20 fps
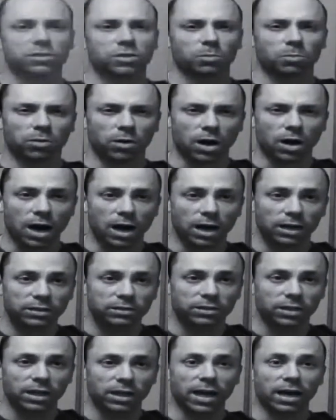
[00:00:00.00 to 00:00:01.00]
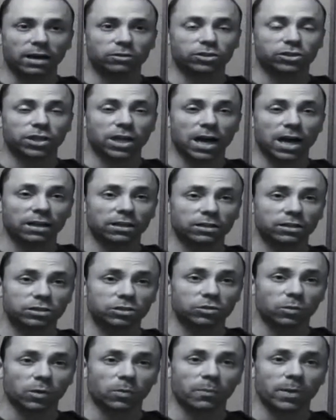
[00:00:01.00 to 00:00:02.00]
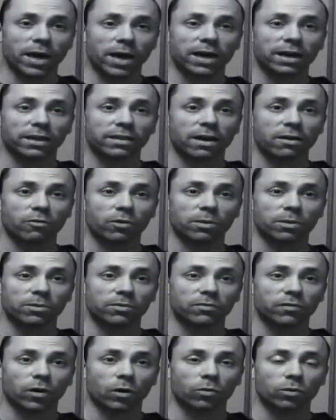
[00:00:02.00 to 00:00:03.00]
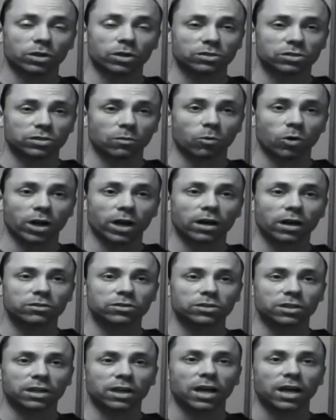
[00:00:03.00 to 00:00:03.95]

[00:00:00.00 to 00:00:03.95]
is surprised and now challenged with paying that ribbon forward to someone else.